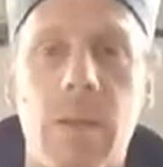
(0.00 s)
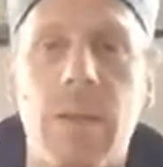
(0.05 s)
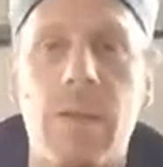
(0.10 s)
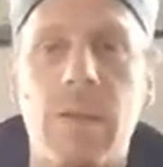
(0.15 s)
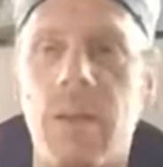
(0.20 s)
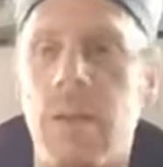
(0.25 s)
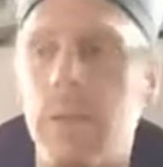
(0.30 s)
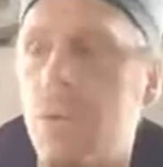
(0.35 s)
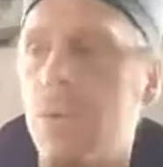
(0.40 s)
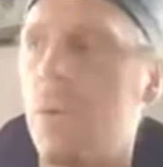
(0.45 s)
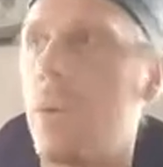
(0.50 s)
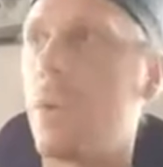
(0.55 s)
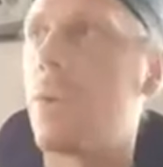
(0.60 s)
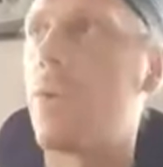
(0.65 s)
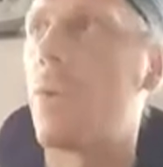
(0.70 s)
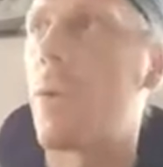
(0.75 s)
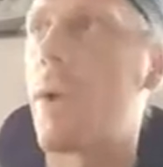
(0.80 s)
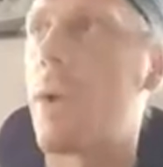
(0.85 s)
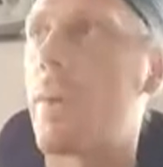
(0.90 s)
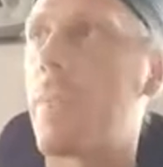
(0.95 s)
And then you need
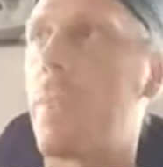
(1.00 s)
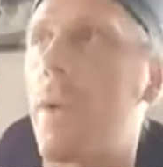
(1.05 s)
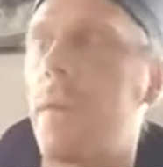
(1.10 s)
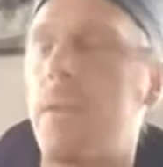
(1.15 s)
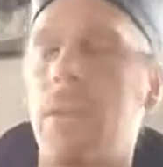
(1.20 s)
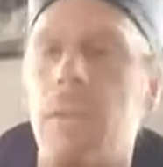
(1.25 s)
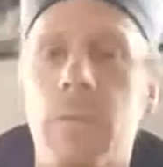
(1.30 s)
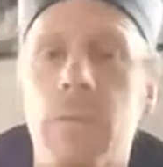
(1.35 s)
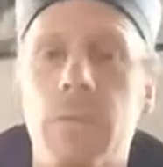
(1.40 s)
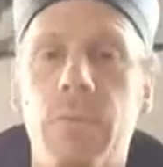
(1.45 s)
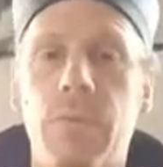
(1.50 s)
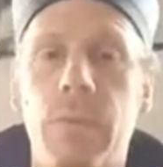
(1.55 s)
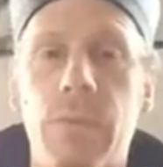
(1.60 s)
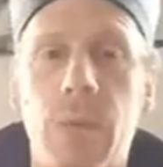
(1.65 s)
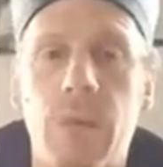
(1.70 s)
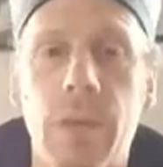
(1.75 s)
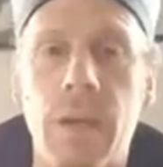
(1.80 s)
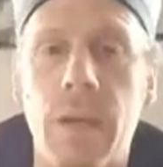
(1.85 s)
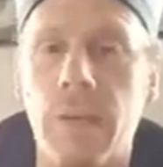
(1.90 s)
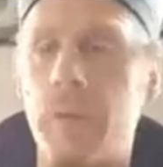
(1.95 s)
the right method. If you
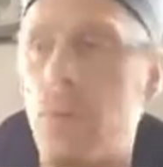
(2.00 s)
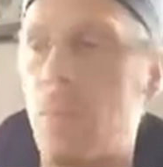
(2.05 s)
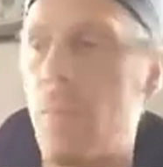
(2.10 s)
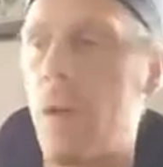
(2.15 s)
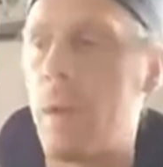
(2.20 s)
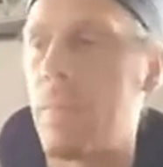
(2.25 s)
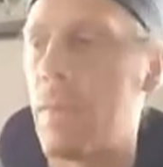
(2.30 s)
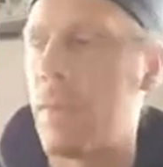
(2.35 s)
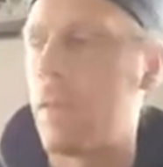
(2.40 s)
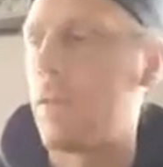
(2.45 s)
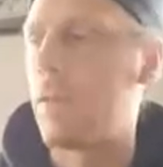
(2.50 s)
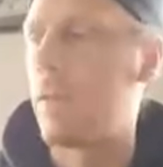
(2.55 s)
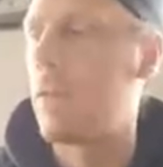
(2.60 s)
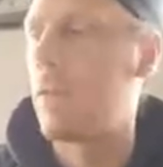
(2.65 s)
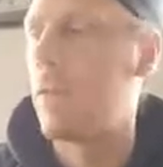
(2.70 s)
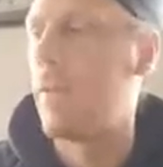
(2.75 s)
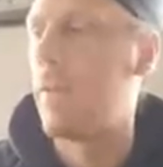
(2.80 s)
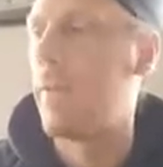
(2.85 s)
don't have the right method,